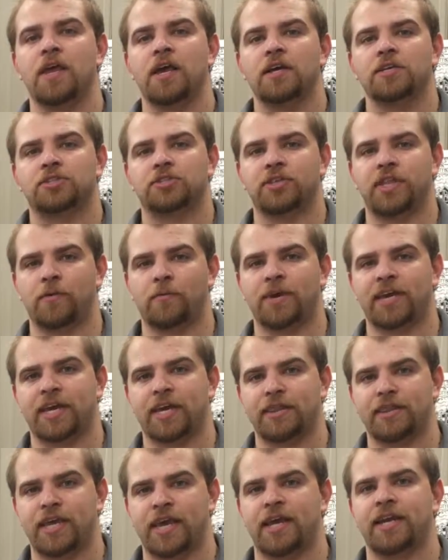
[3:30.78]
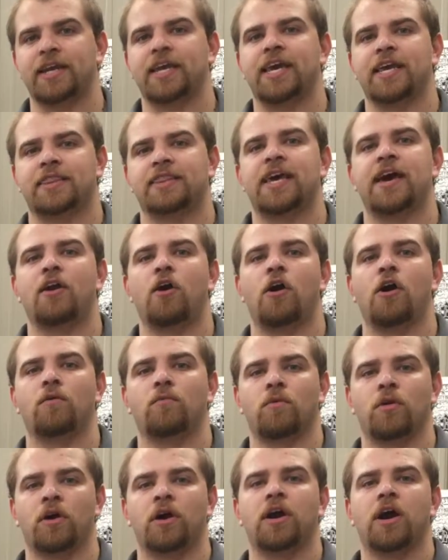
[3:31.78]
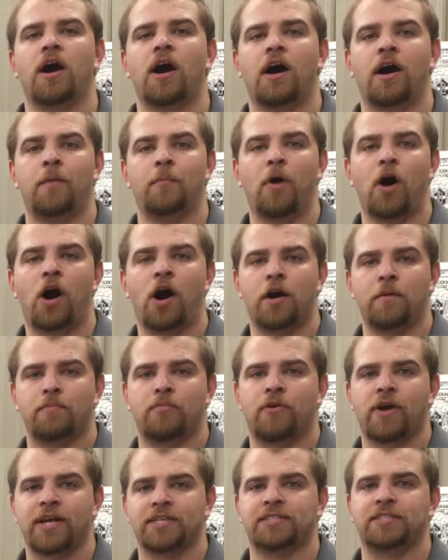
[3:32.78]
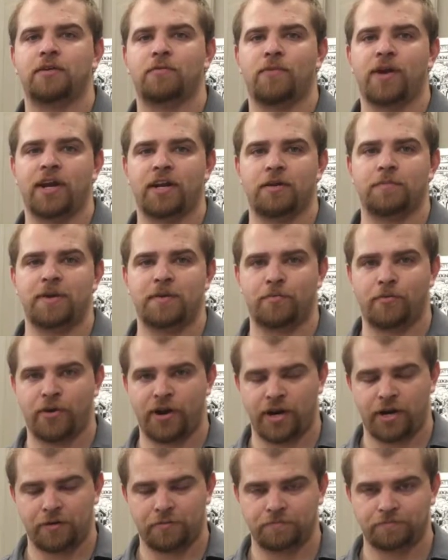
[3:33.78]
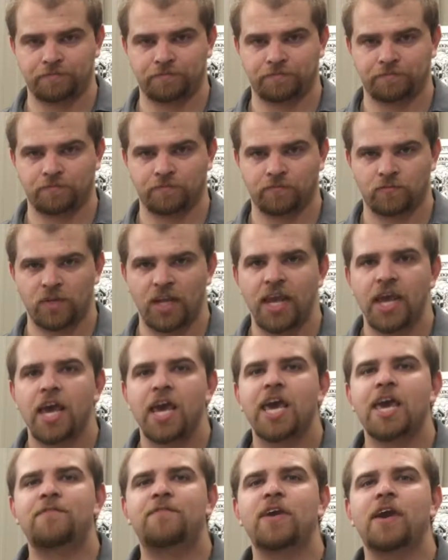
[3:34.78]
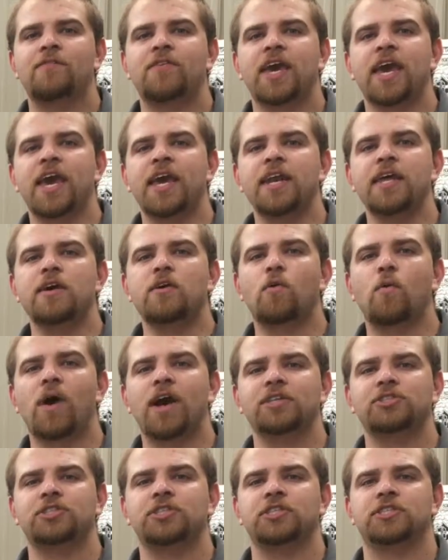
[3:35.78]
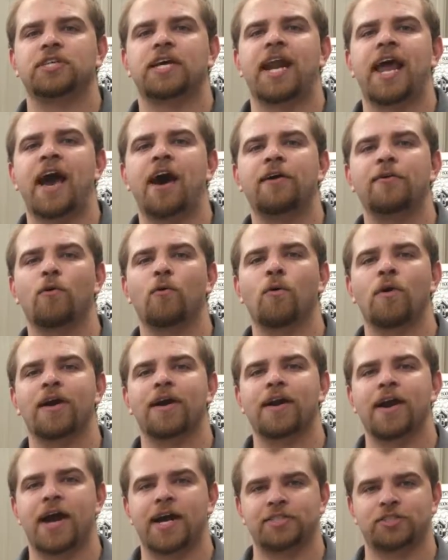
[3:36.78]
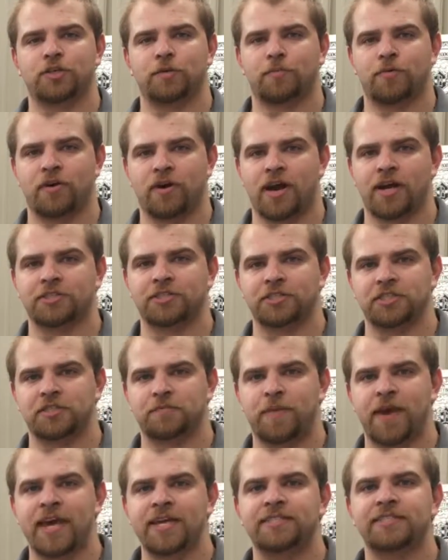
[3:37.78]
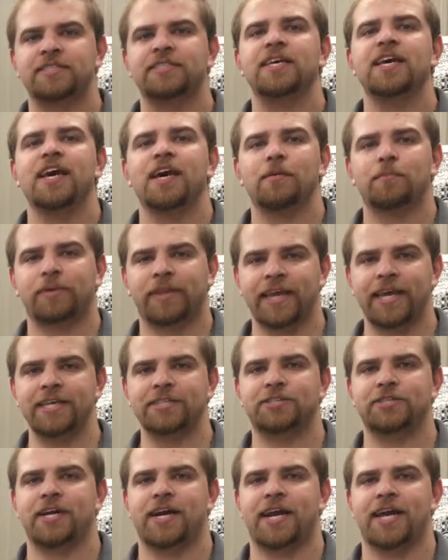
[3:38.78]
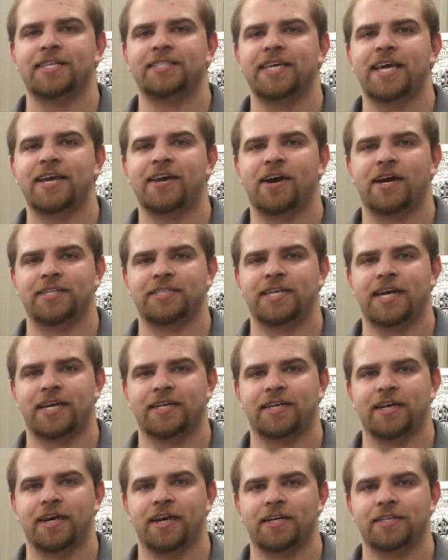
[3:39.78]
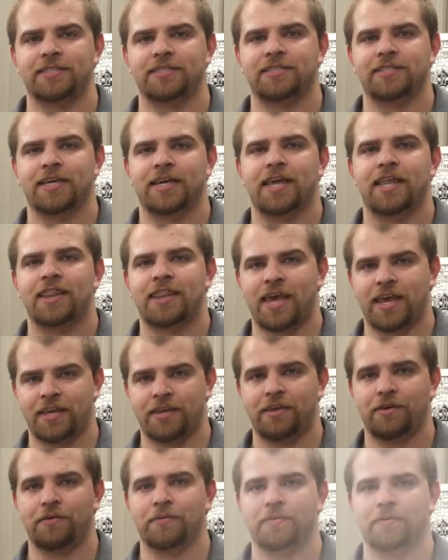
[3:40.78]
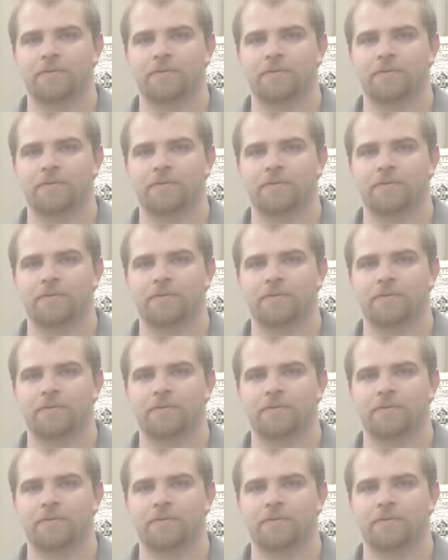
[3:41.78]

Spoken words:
so that we can then get that artwork on press and ready to be printed. If you have any questions on how to organize your production space, please do not hesitate contacting us. Thank you.